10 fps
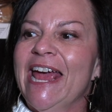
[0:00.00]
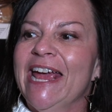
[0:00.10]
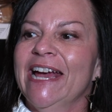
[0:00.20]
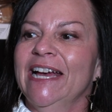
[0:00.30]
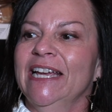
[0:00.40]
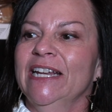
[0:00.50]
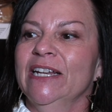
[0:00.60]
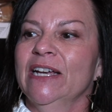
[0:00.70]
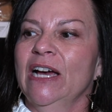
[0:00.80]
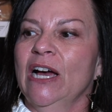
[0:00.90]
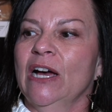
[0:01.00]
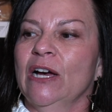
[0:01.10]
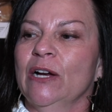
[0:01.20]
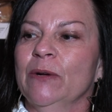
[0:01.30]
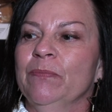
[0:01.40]
And
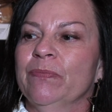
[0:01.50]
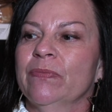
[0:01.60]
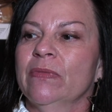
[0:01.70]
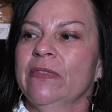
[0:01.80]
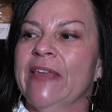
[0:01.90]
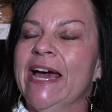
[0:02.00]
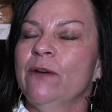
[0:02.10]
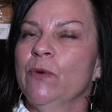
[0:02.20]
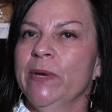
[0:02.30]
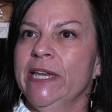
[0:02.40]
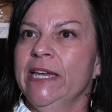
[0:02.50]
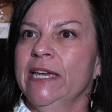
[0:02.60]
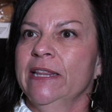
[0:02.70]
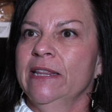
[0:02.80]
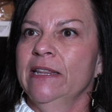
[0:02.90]
um, that will be
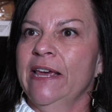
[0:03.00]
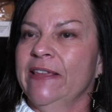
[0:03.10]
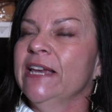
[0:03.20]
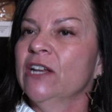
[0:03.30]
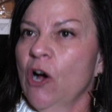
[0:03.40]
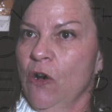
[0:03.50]
in at the end of